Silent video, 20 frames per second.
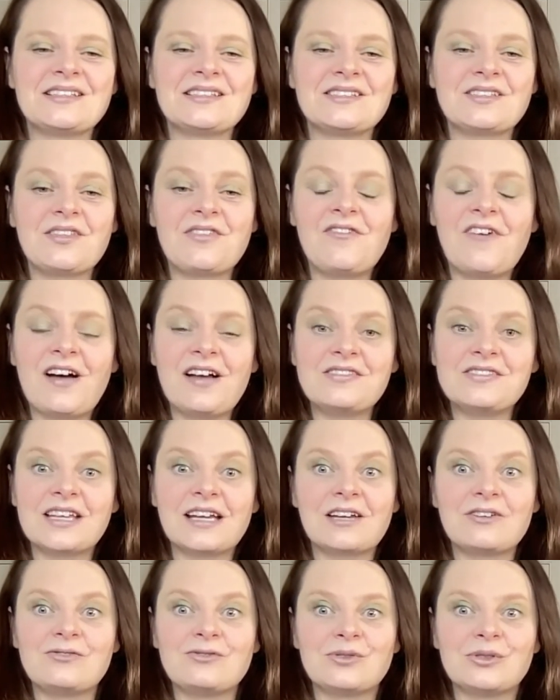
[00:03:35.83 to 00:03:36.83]
So the
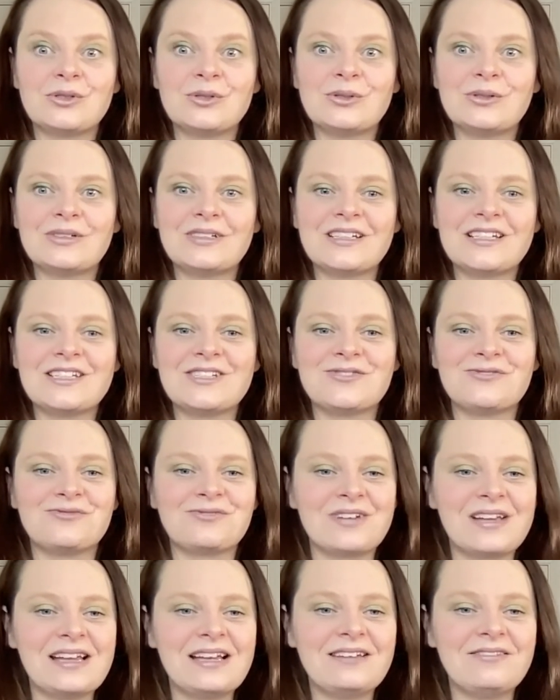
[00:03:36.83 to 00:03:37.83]
5-second rule is
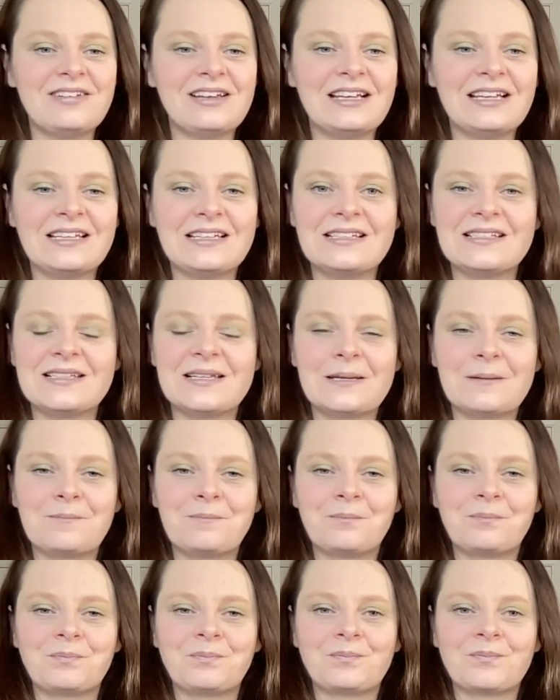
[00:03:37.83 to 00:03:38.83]
really, really easy.
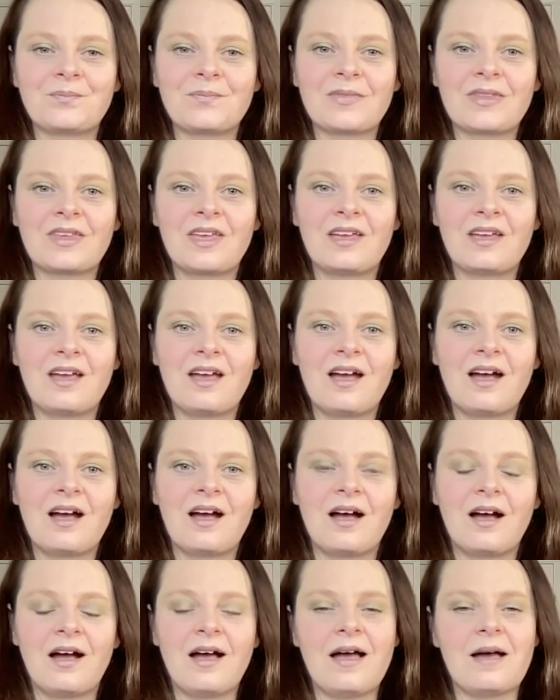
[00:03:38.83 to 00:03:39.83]

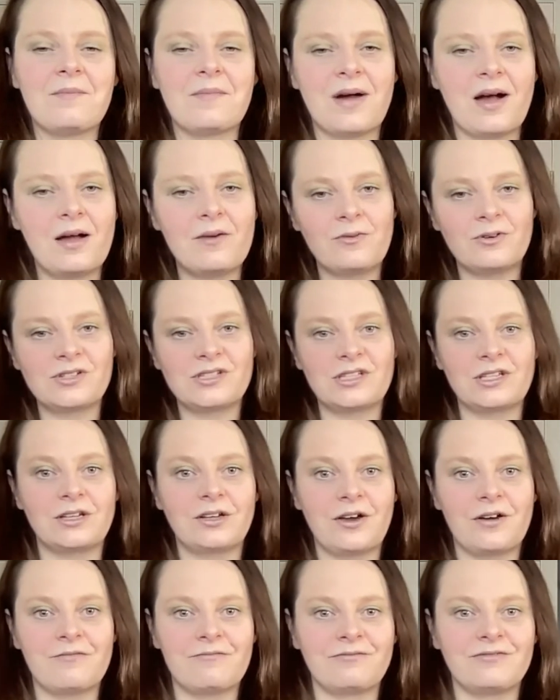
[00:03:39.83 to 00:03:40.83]
I want to
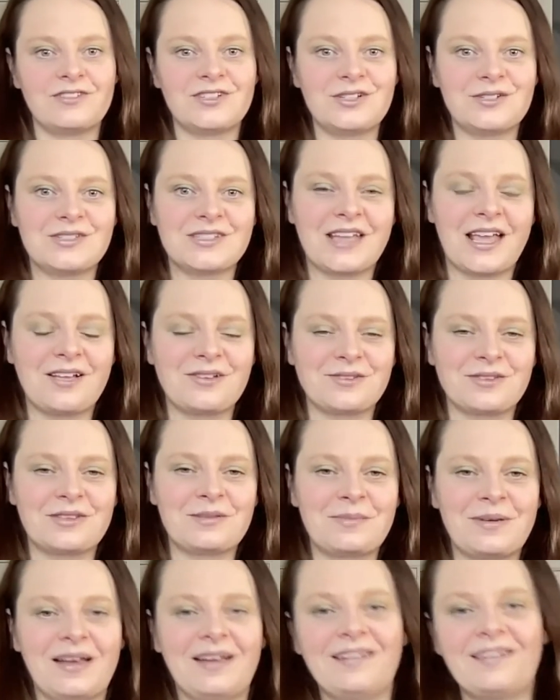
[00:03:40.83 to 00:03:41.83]
go and do scales on
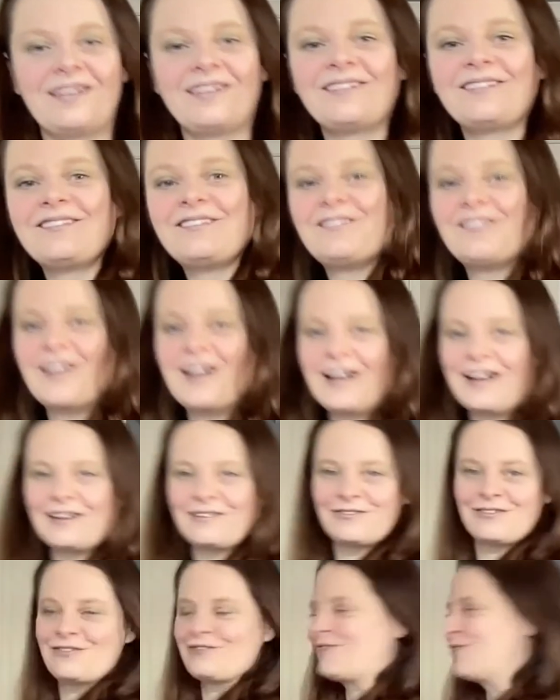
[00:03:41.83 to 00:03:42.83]
the piano. 5,